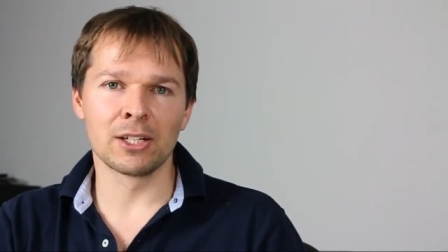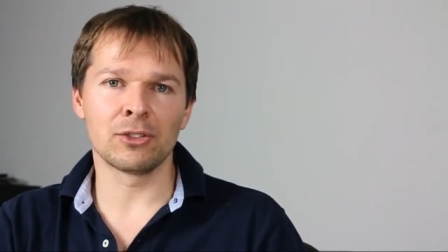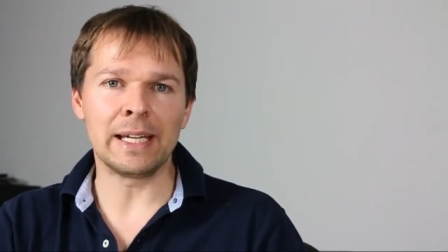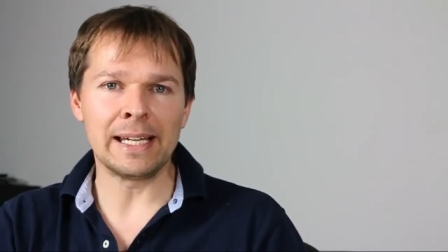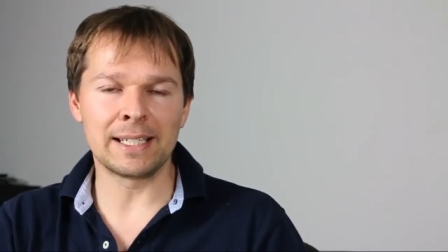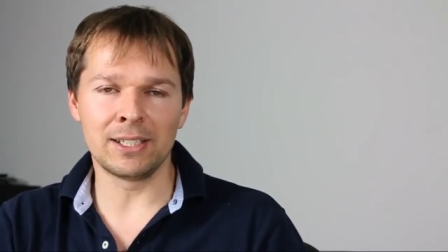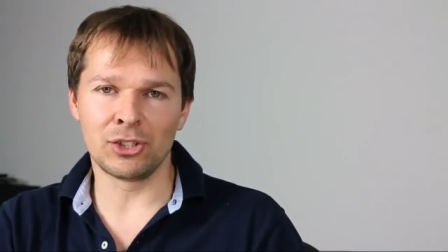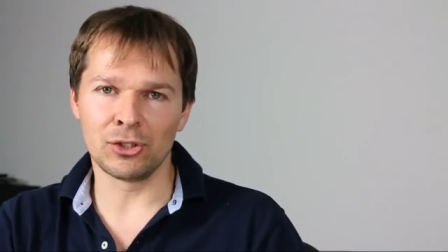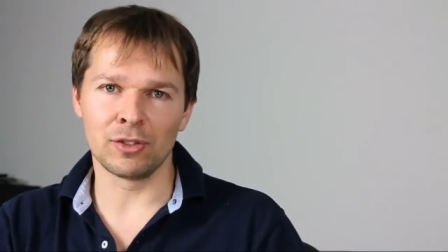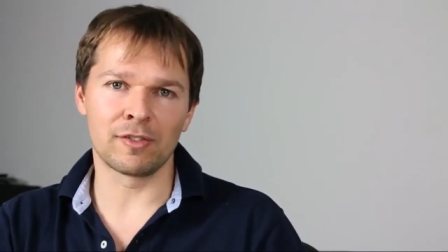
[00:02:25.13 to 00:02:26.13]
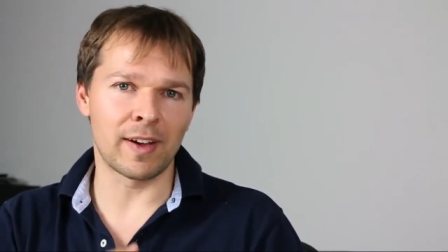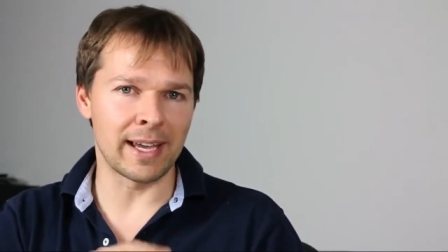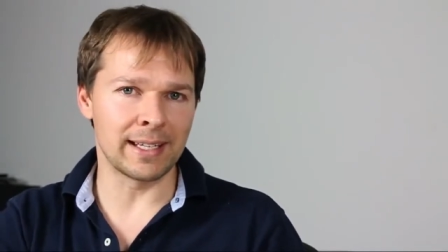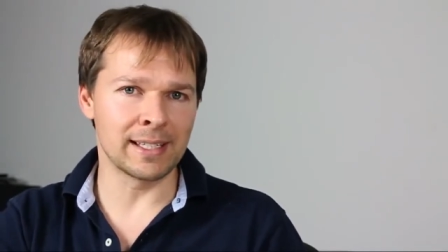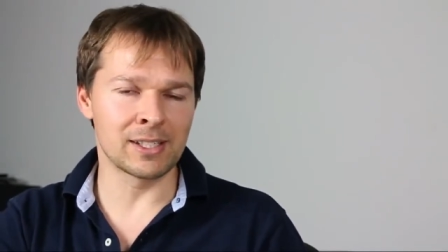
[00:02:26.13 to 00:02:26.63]
to easily do
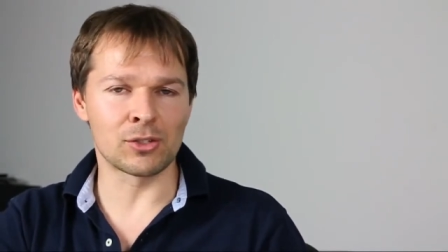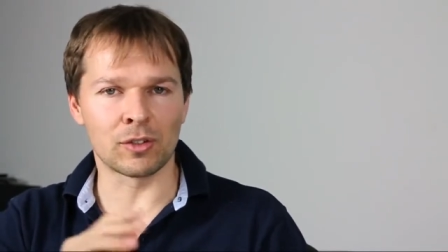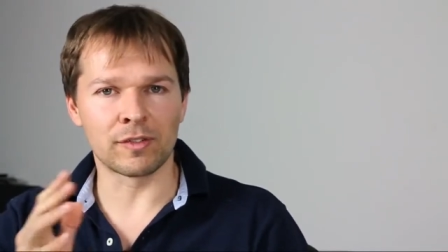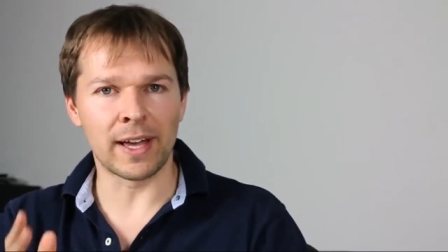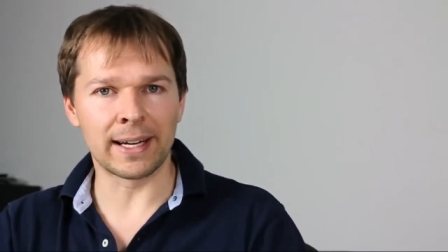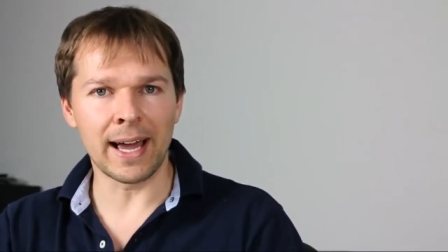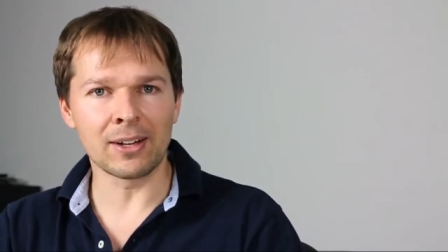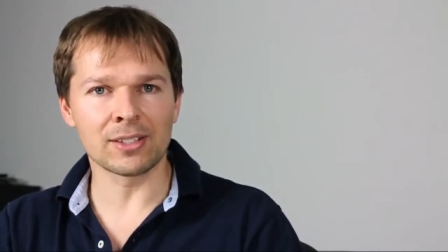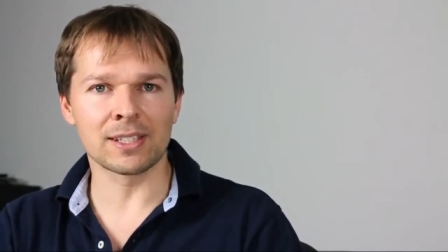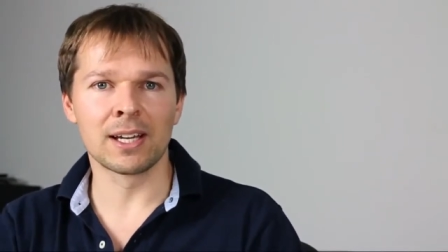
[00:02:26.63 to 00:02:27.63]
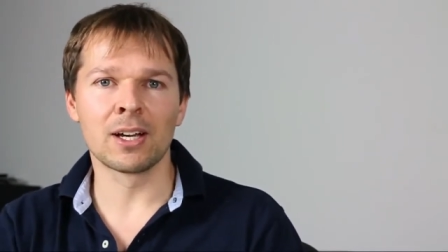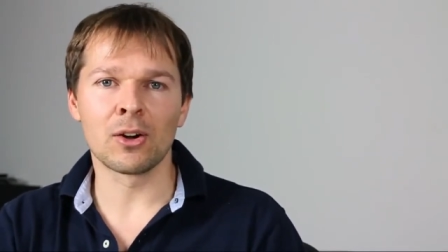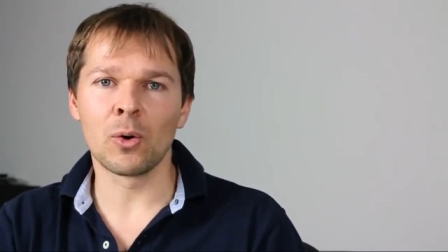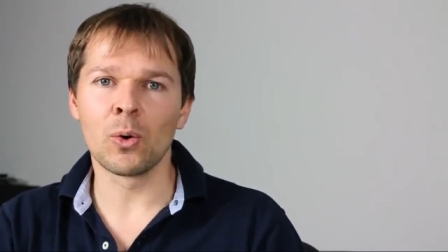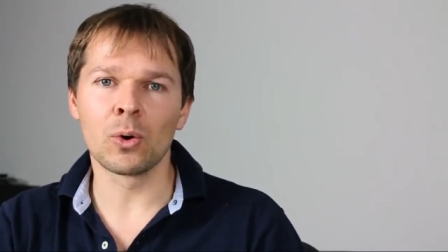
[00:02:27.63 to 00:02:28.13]
fade ins or fade outs
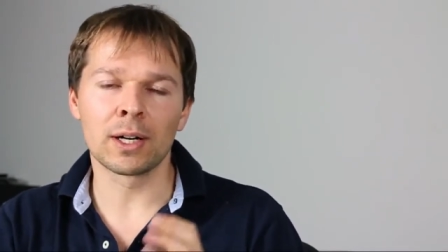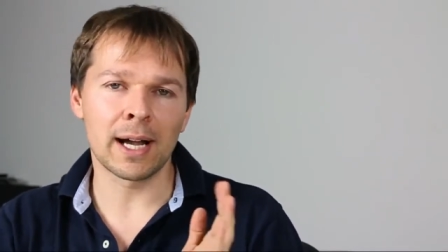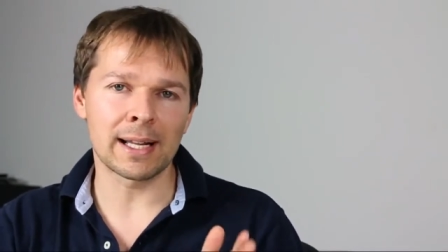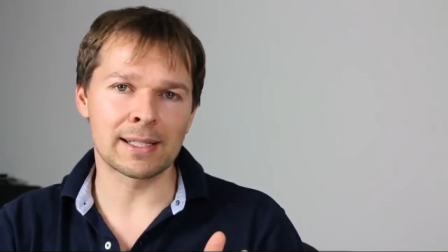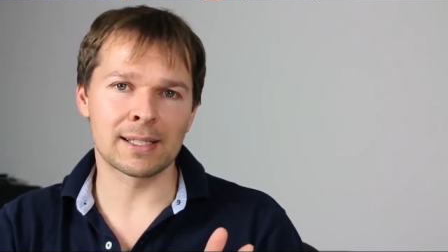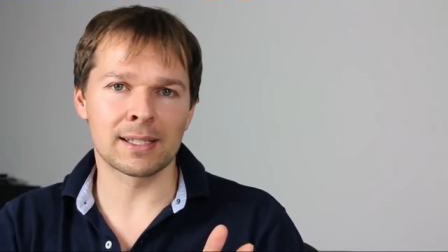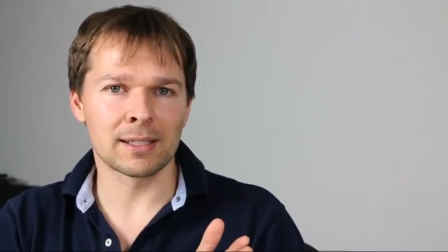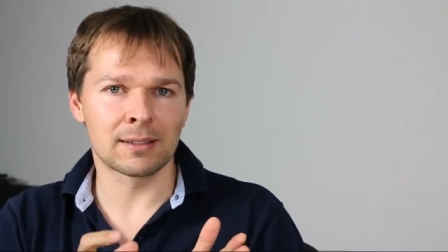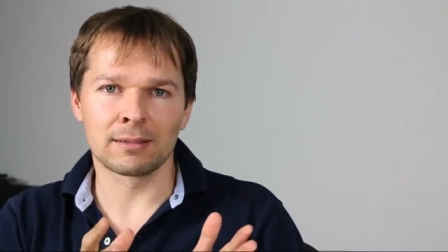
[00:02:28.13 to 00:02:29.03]
or cuts